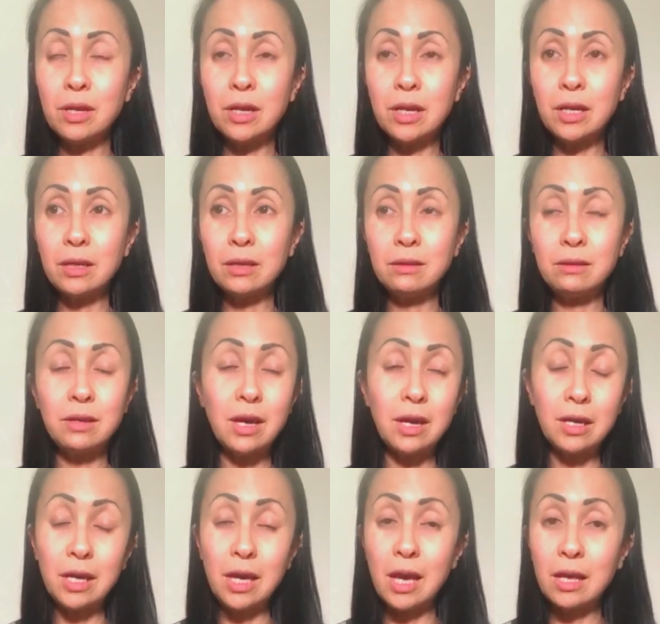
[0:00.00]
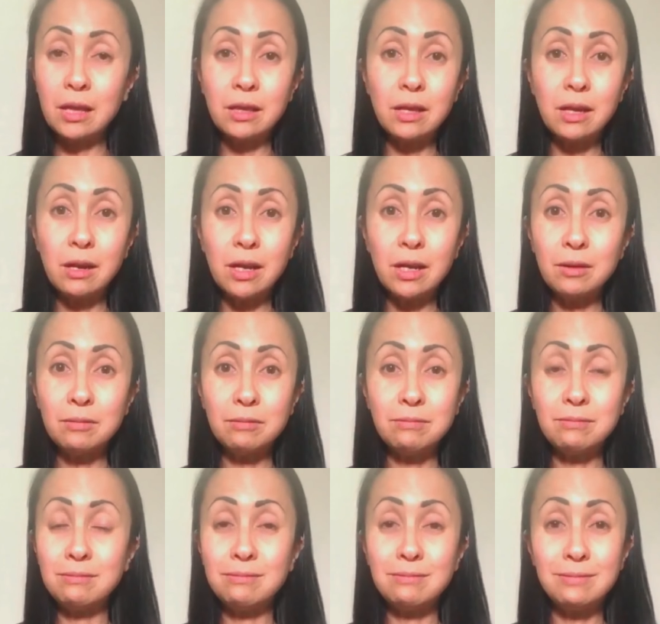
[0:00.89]
like, again, like,
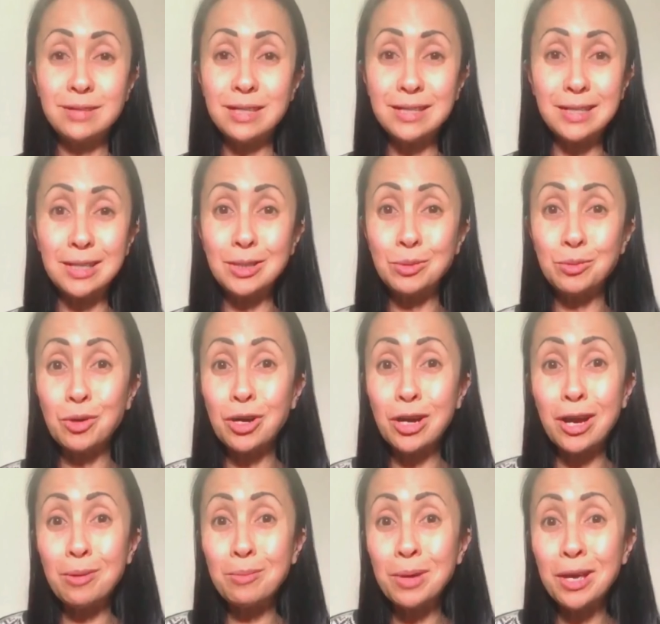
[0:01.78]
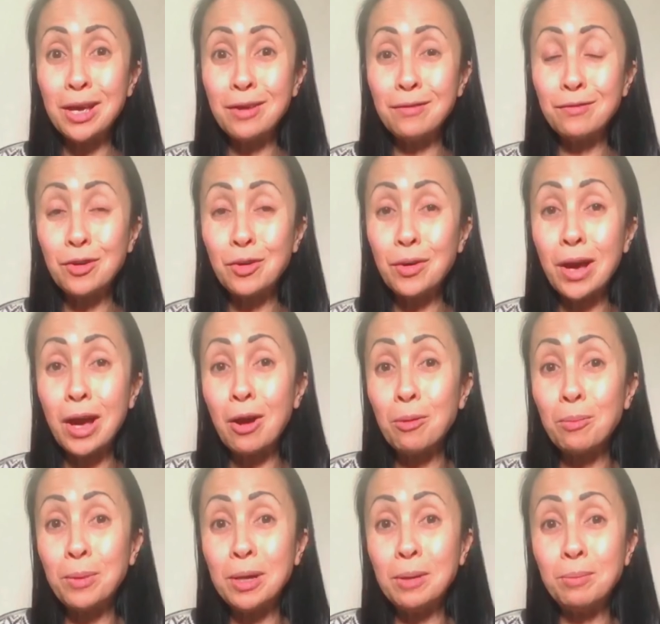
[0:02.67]
this is why I'm here for,
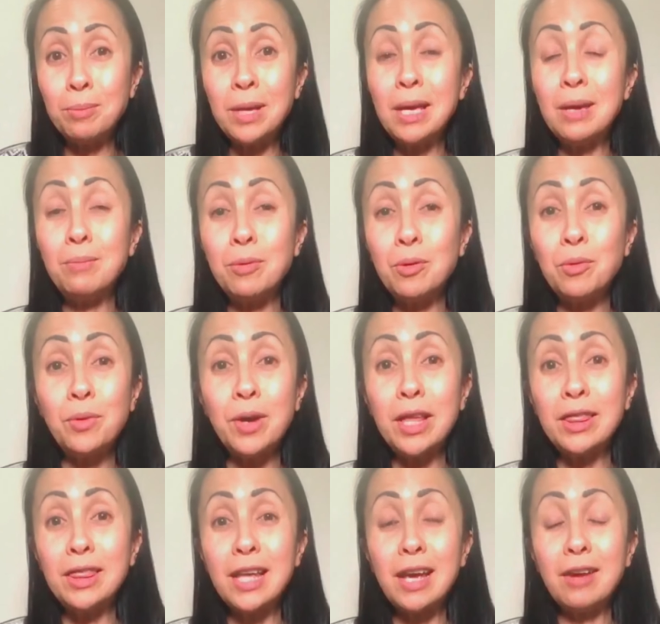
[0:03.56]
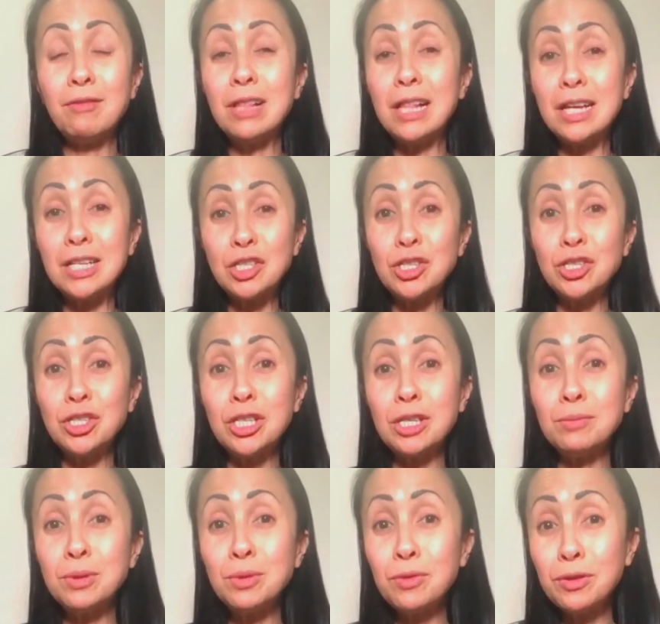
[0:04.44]
helping people with their
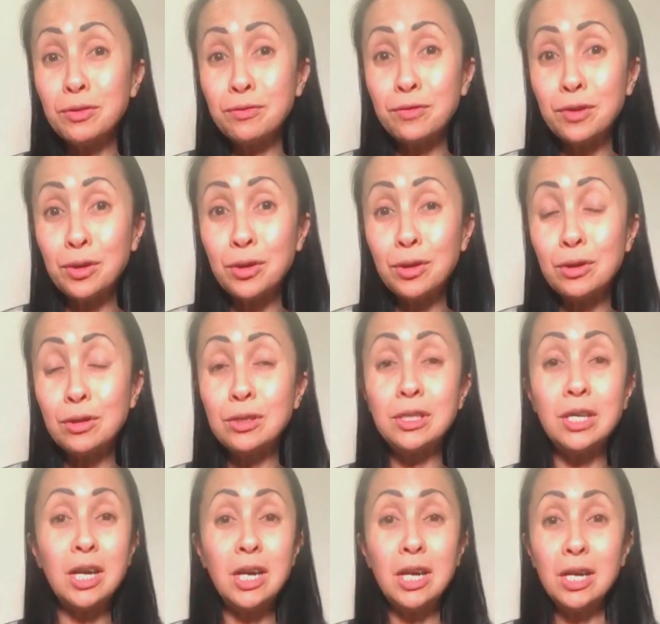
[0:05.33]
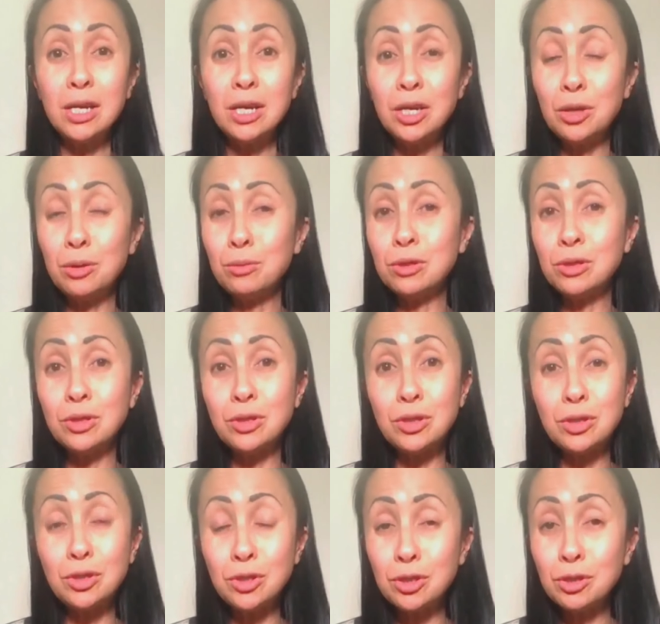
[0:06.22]
relationships with food, who wants
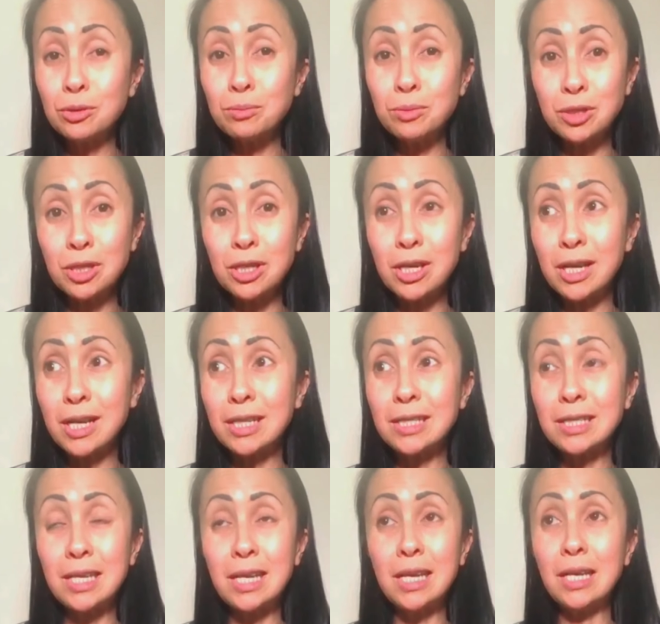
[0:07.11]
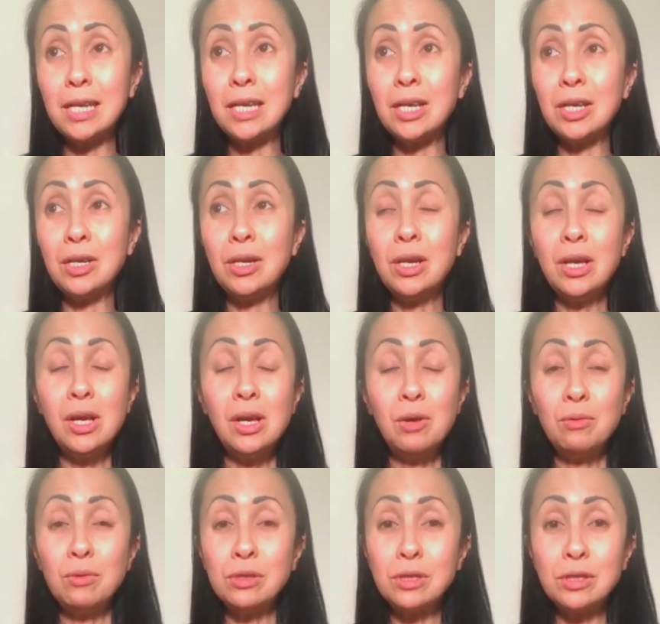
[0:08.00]
to stop dieting, who
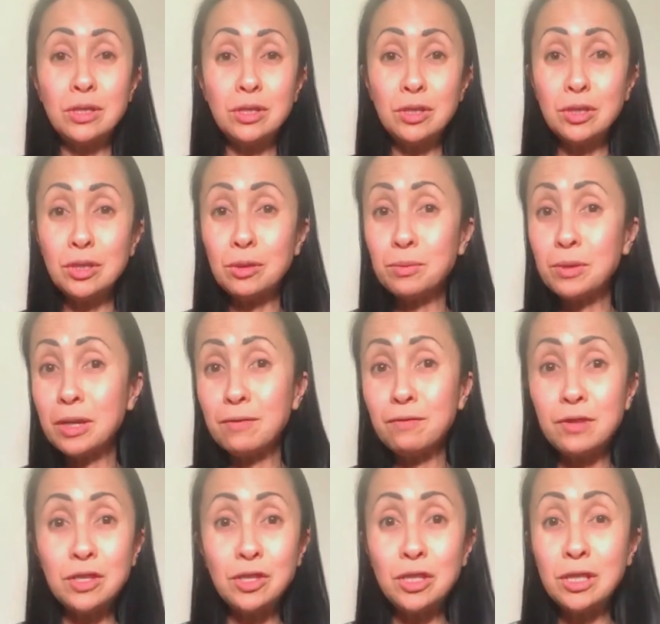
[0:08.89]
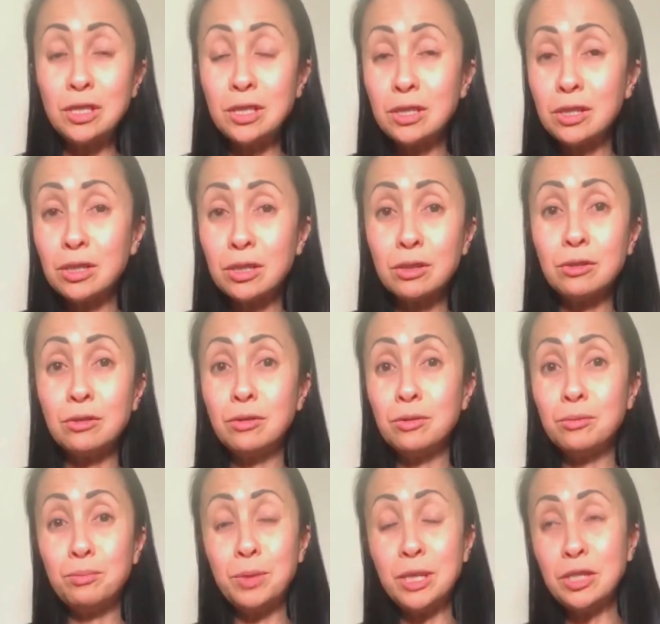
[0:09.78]
wants to stop that vicious
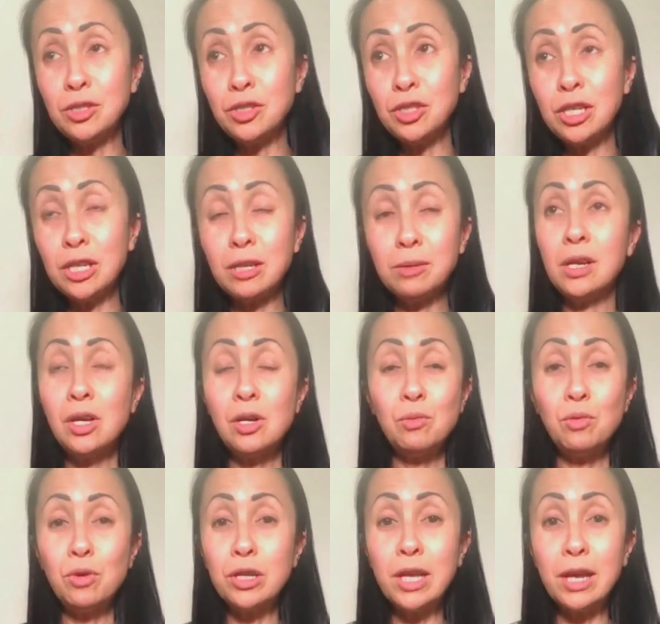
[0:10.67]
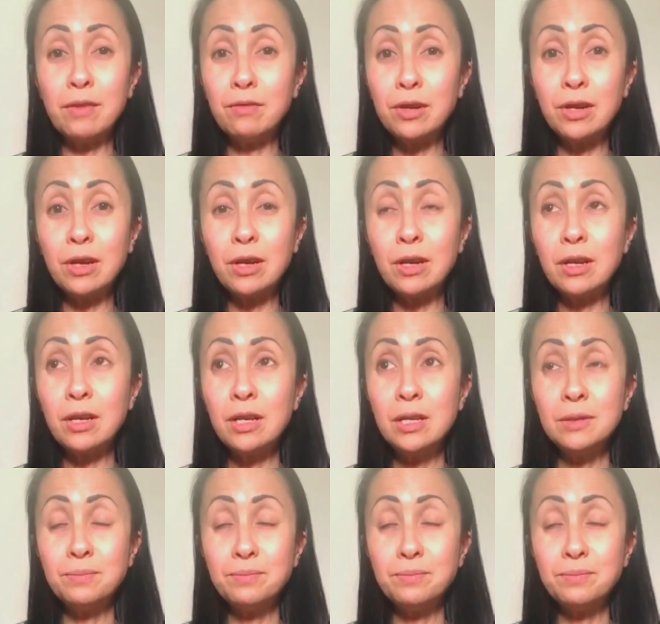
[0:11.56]
cycle of binging and whatever